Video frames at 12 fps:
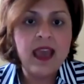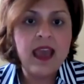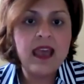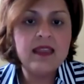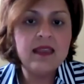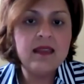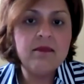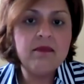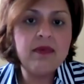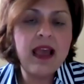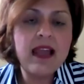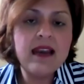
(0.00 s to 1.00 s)
And
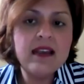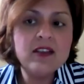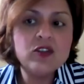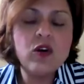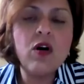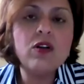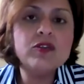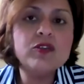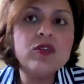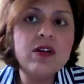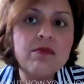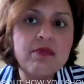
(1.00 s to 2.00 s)
brand is
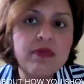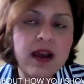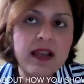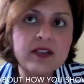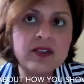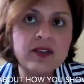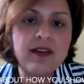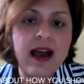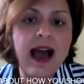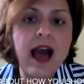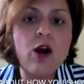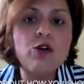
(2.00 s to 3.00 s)
also comprised of
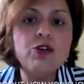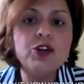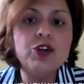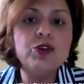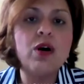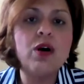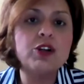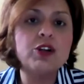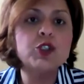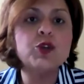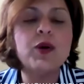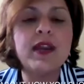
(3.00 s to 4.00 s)
how you are
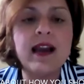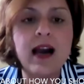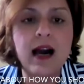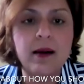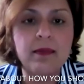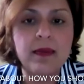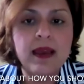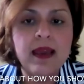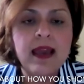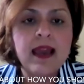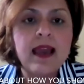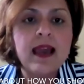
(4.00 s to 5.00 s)
showing up
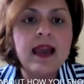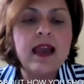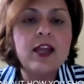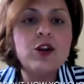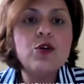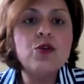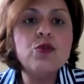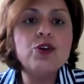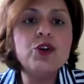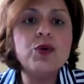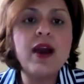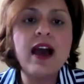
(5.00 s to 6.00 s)
and who
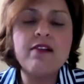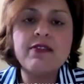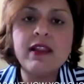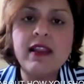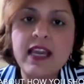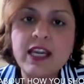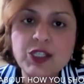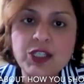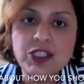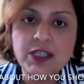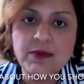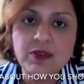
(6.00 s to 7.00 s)
you have
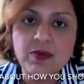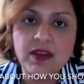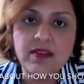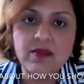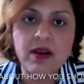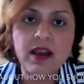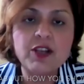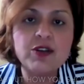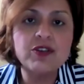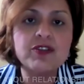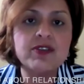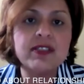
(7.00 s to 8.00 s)
relationships with, right?
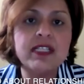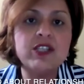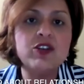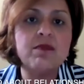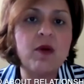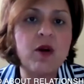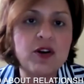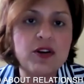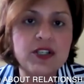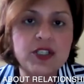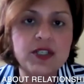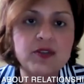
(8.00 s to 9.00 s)
Your strategic
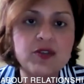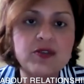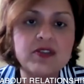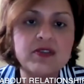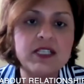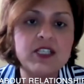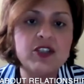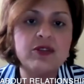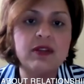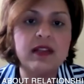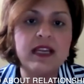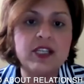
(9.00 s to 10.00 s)
partnerships, your strategic
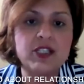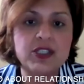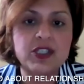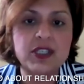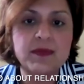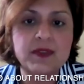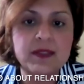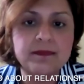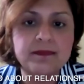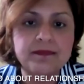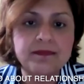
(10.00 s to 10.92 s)
relationships.